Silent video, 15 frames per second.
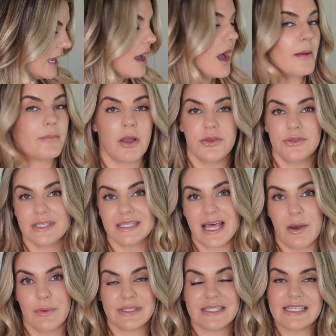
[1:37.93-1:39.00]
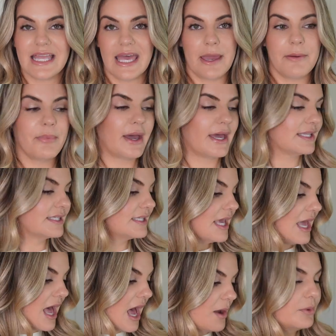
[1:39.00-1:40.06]
I'm not using that one today, but
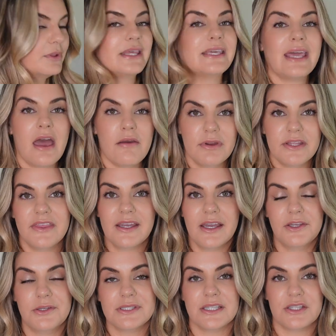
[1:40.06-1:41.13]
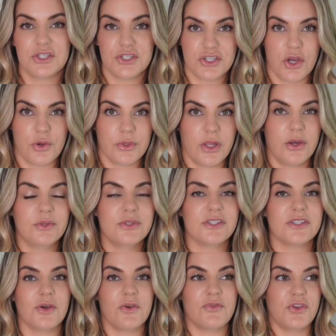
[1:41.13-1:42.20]
I will link everything I use in the show notes.
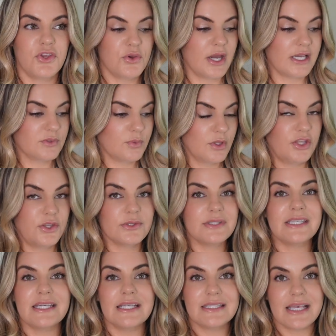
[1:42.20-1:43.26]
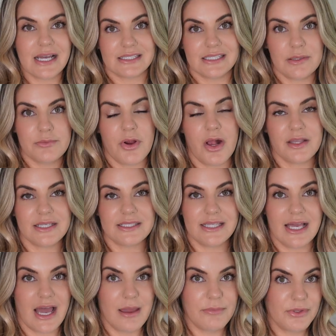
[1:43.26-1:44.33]
So if you guys want to use the exact same products
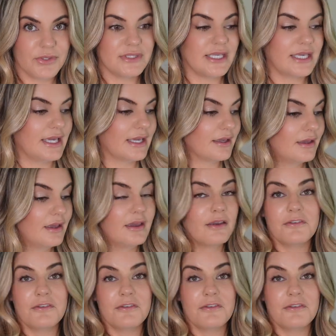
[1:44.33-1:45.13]
that I'm using,